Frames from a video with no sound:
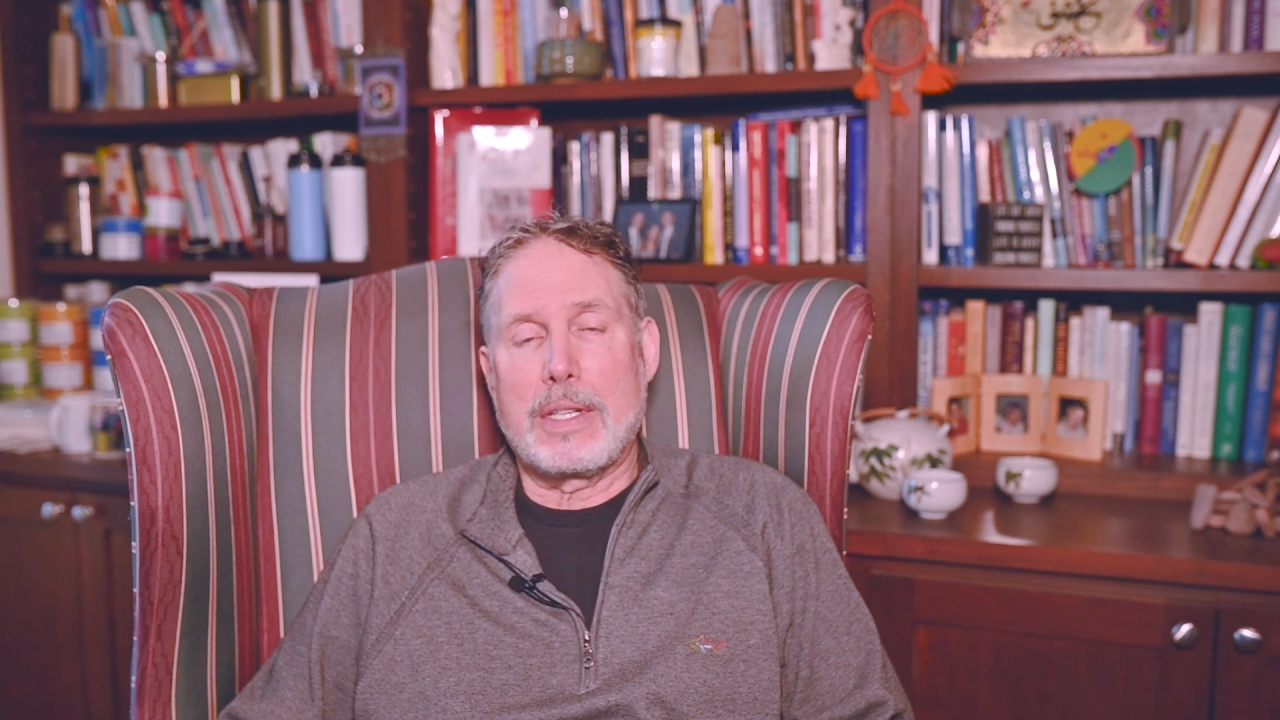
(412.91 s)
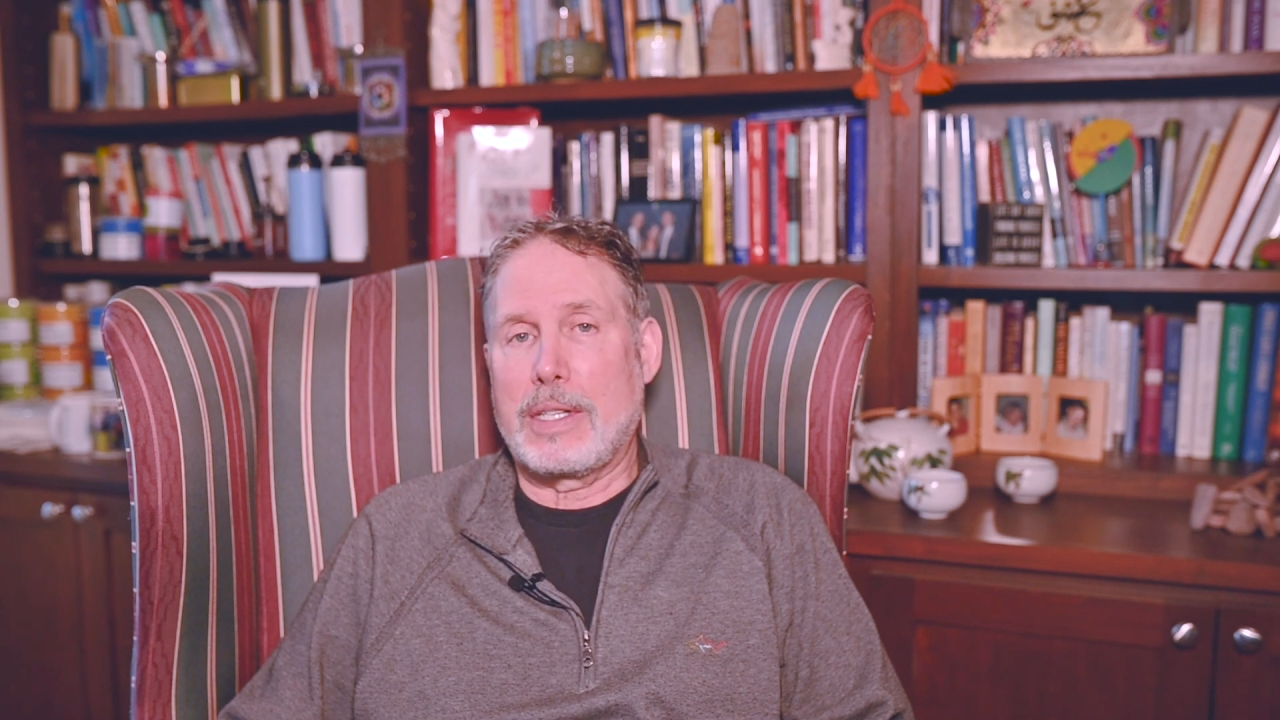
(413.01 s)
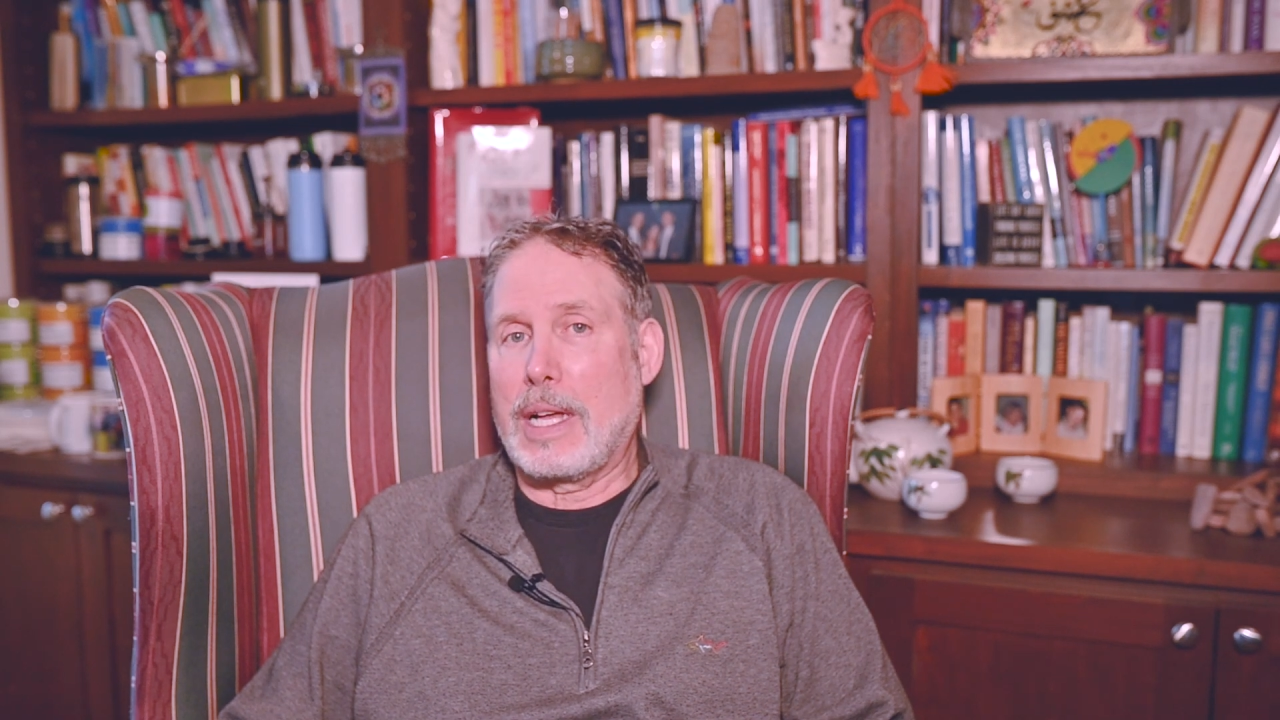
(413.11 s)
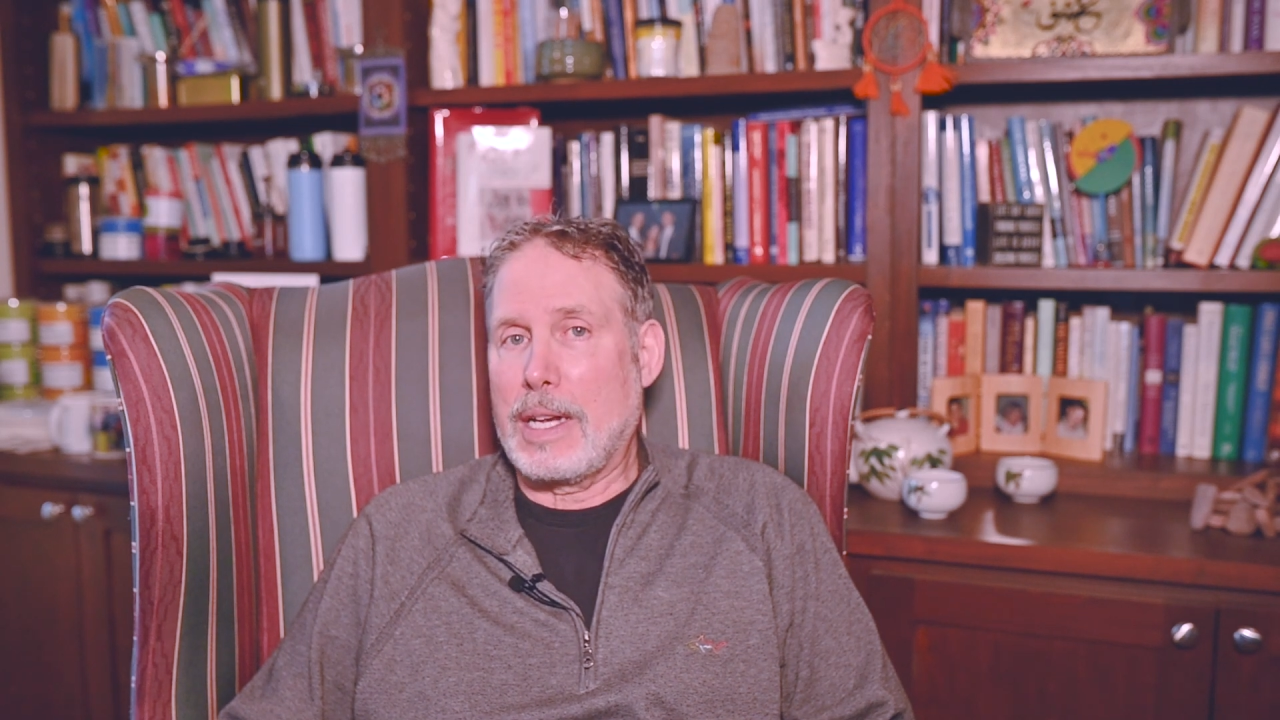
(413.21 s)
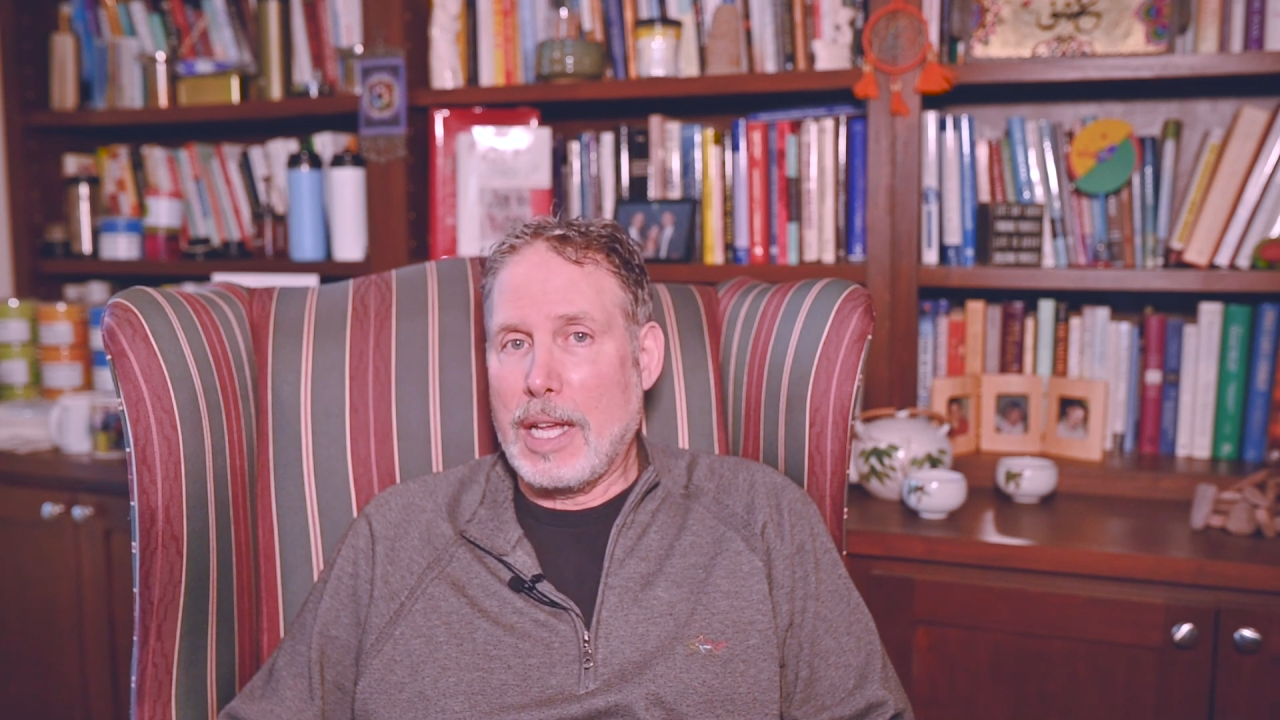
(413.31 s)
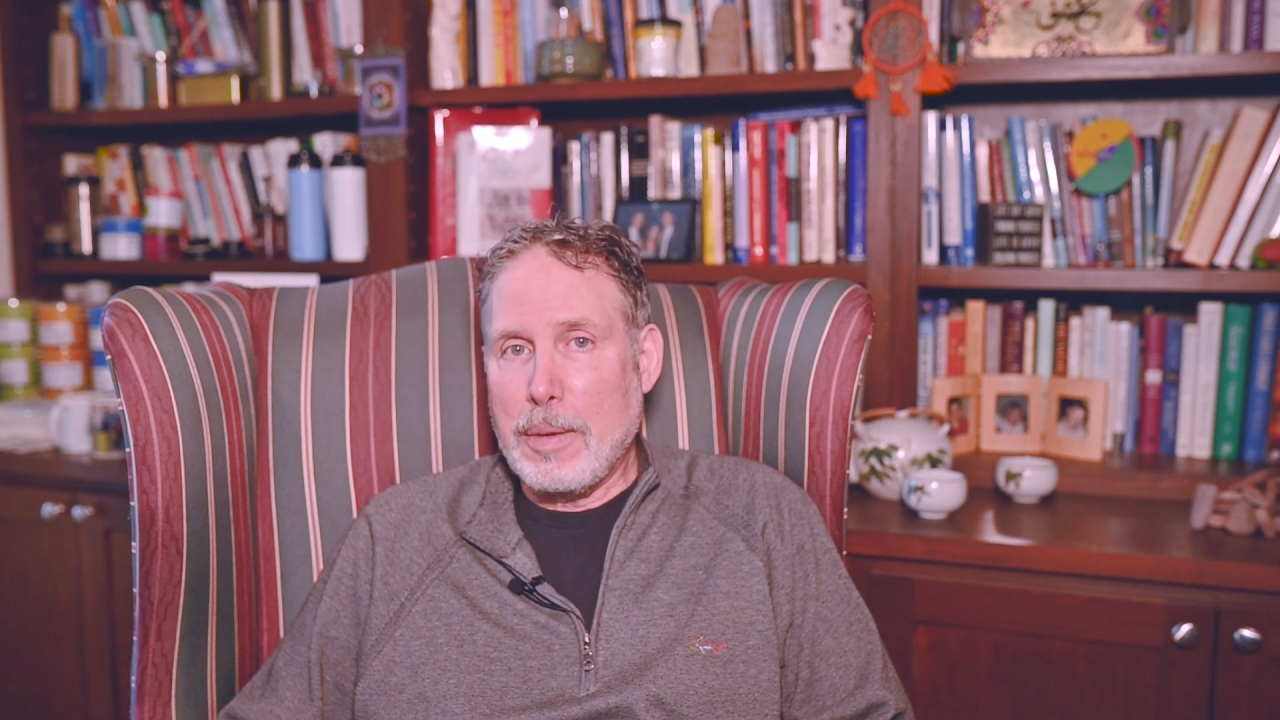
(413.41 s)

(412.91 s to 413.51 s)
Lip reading: is not